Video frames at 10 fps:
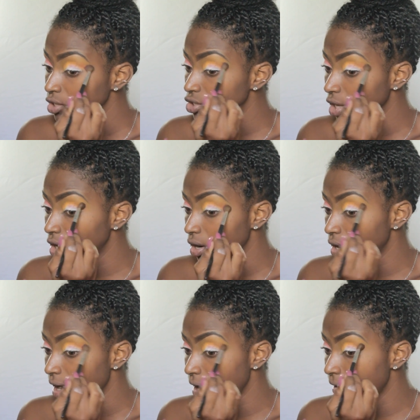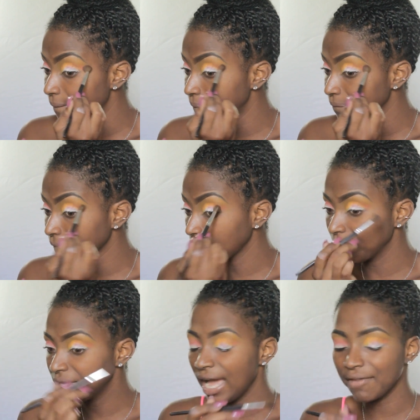so
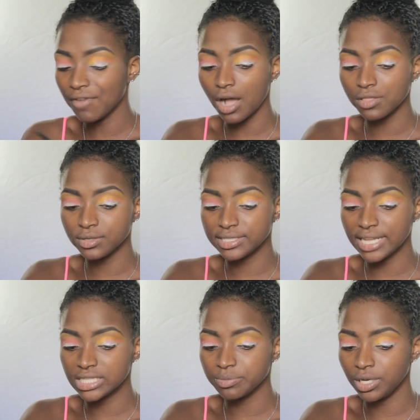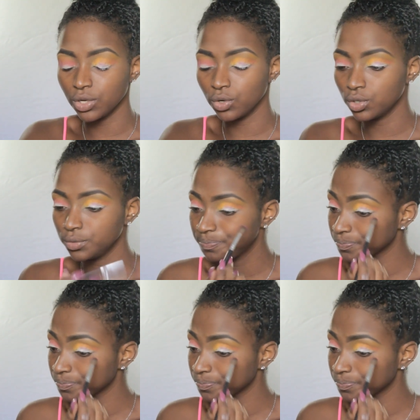I'm gonna have all those dates below.